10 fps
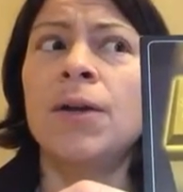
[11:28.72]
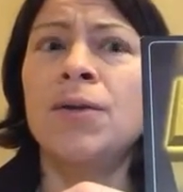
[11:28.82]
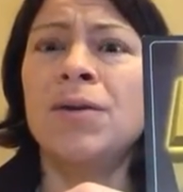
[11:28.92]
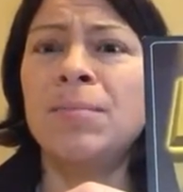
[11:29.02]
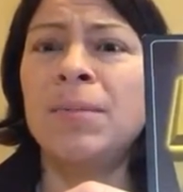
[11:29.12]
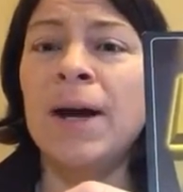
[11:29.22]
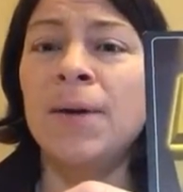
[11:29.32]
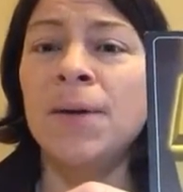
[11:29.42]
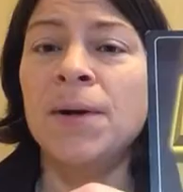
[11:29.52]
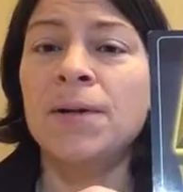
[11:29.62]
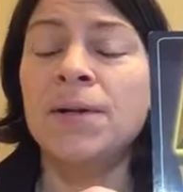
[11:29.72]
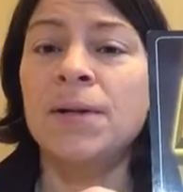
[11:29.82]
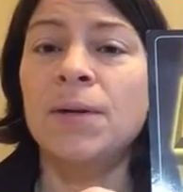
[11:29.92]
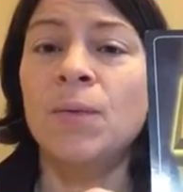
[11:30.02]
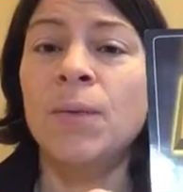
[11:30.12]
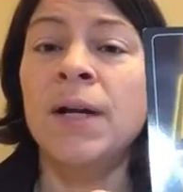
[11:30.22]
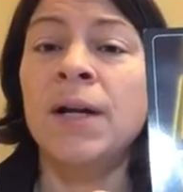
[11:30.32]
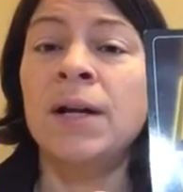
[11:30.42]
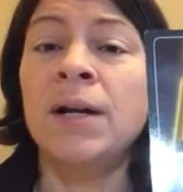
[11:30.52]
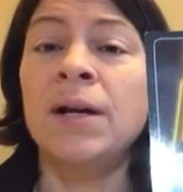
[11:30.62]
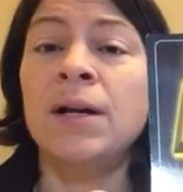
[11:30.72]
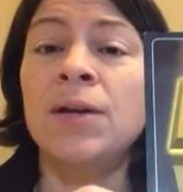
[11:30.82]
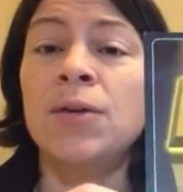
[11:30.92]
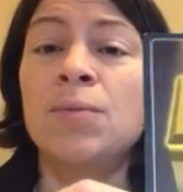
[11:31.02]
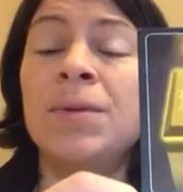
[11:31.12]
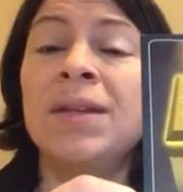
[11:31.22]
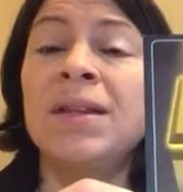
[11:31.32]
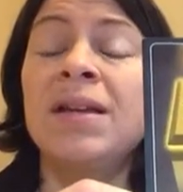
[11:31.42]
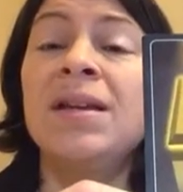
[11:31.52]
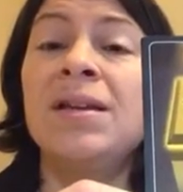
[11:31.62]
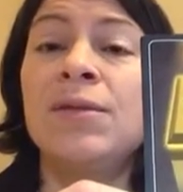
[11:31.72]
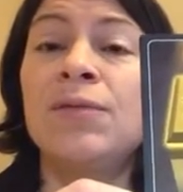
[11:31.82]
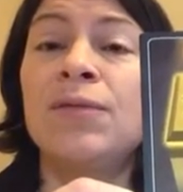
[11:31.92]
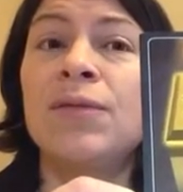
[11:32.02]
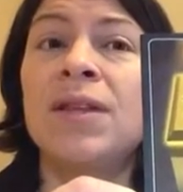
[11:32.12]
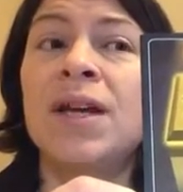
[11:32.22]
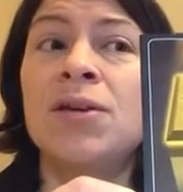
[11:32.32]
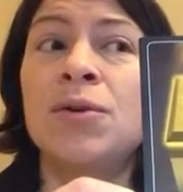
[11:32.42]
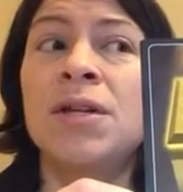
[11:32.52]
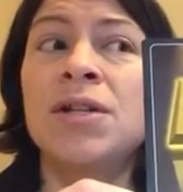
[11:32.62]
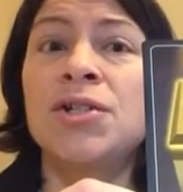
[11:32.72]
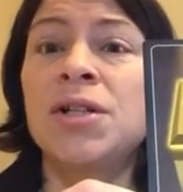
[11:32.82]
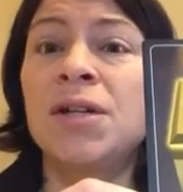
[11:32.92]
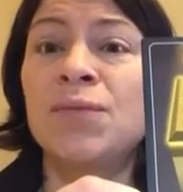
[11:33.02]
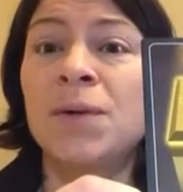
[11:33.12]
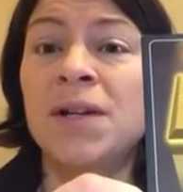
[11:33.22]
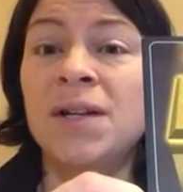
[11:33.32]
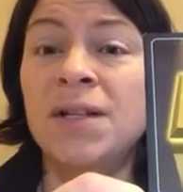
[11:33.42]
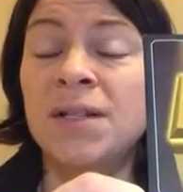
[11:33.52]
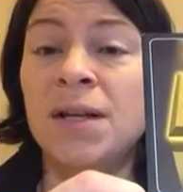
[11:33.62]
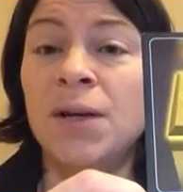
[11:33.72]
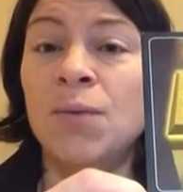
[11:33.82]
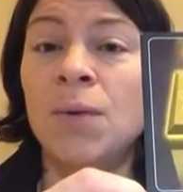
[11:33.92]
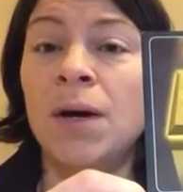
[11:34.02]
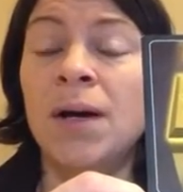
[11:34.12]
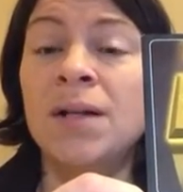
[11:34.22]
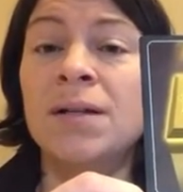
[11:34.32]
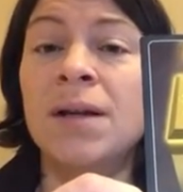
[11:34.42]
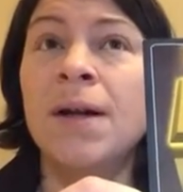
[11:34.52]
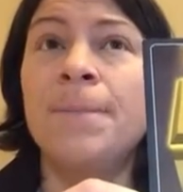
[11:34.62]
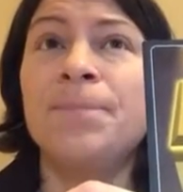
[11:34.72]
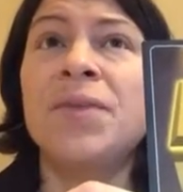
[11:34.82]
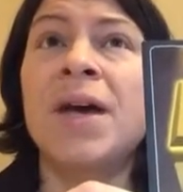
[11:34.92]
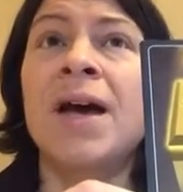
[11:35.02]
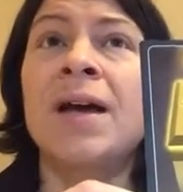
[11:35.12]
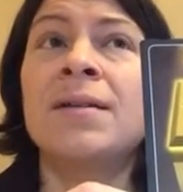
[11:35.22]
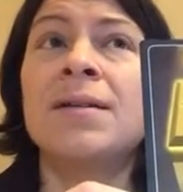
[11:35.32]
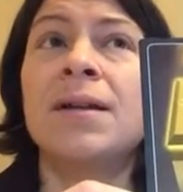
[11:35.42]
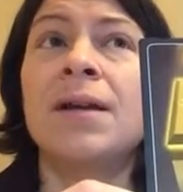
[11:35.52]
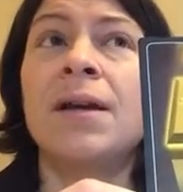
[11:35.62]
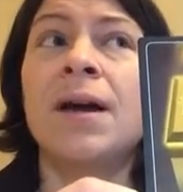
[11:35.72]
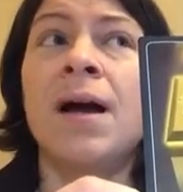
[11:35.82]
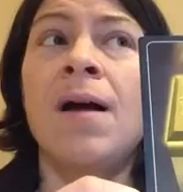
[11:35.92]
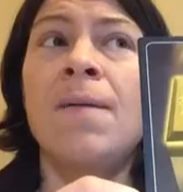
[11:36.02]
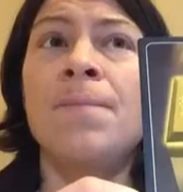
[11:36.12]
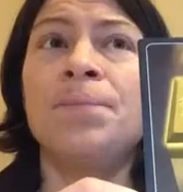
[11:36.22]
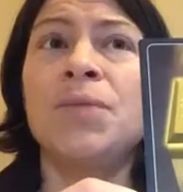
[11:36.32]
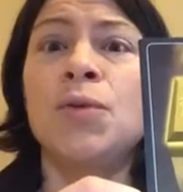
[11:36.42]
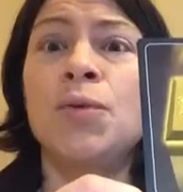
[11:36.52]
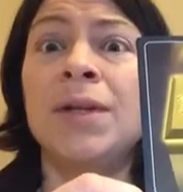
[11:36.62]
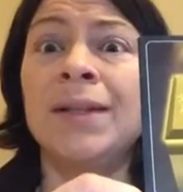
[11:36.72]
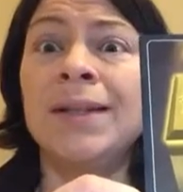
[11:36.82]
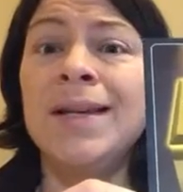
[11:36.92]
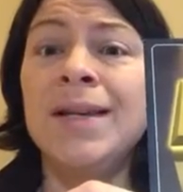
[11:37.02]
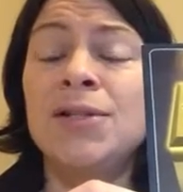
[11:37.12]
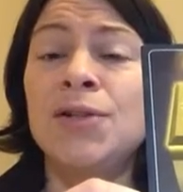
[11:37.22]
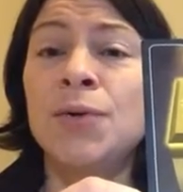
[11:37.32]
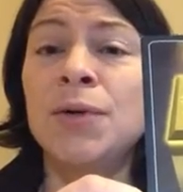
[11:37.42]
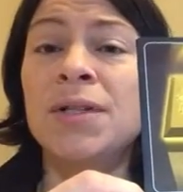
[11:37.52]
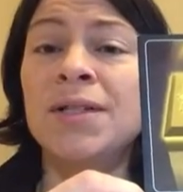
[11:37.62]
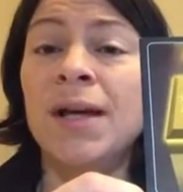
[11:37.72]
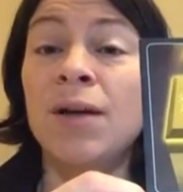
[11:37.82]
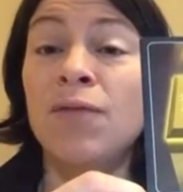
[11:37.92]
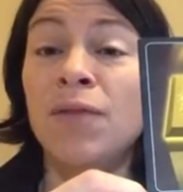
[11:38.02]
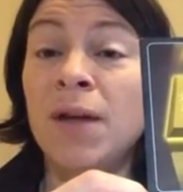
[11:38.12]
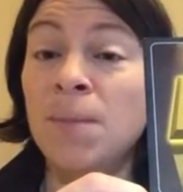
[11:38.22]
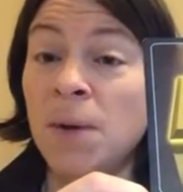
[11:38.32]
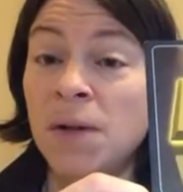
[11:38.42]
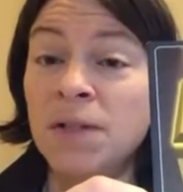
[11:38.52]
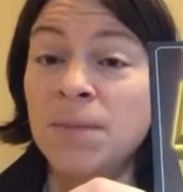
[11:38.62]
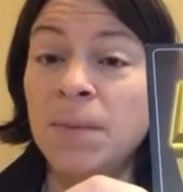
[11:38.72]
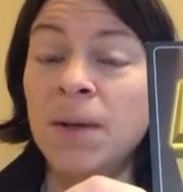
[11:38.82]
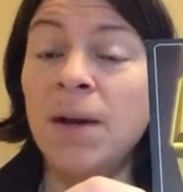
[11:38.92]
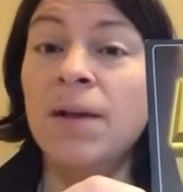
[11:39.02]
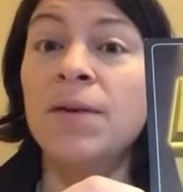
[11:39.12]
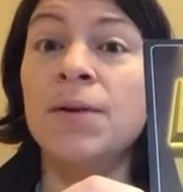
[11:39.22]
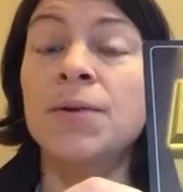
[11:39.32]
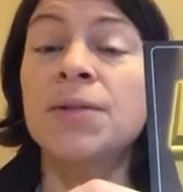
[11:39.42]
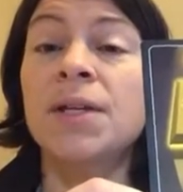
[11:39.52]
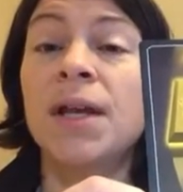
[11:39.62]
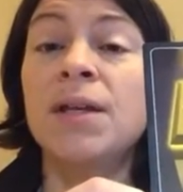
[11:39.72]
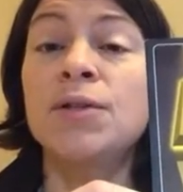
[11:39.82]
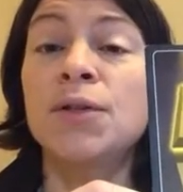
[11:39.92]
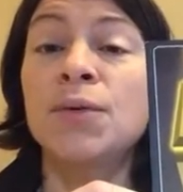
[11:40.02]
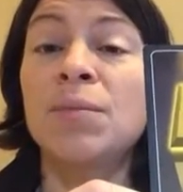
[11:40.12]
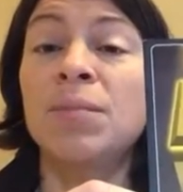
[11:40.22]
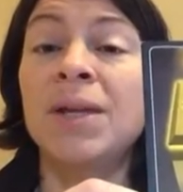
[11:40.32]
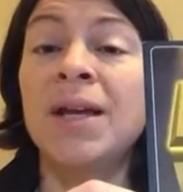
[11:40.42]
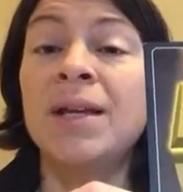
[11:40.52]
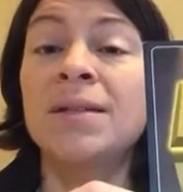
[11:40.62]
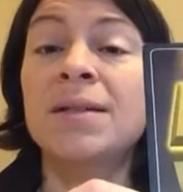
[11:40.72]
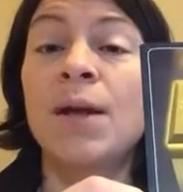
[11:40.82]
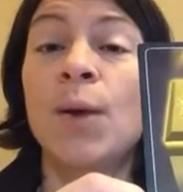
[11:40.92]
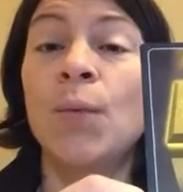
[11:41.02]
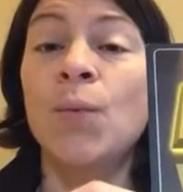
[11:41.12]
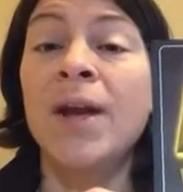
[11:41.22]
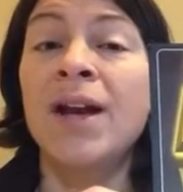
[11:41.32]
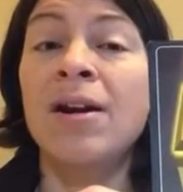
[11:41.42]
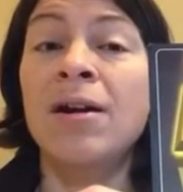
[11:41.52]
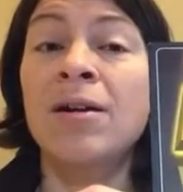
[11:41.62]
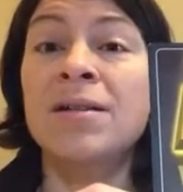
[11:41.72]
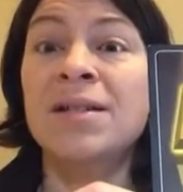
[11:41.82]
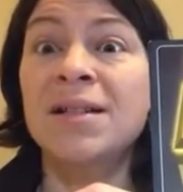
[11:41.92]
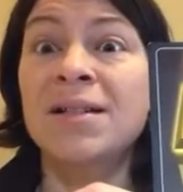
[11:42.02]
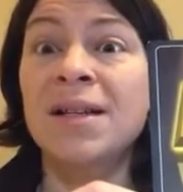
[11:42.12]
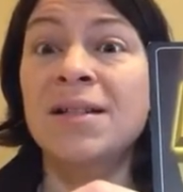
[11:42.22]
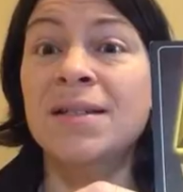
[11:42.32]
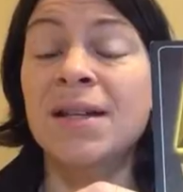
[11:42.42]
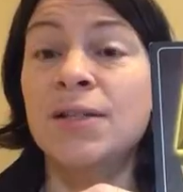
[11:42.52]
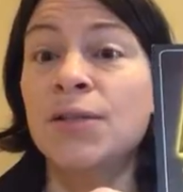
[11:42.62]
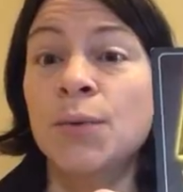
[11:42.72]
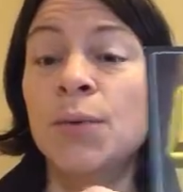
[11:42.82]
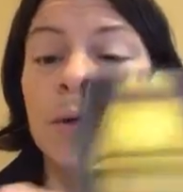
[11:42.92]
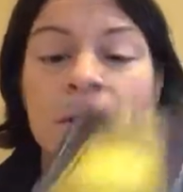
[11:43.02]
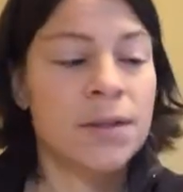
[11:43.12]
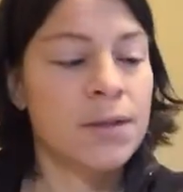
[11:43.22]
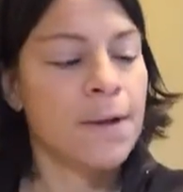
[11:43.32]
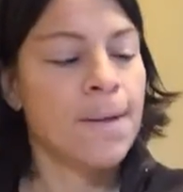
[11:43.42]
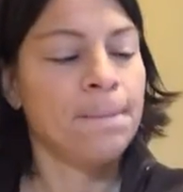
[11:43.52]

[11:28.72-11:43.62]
you're empowered, where you believe that you can achieve what it is that you want, that you can lead yourself and possibly others into a place where success is yours.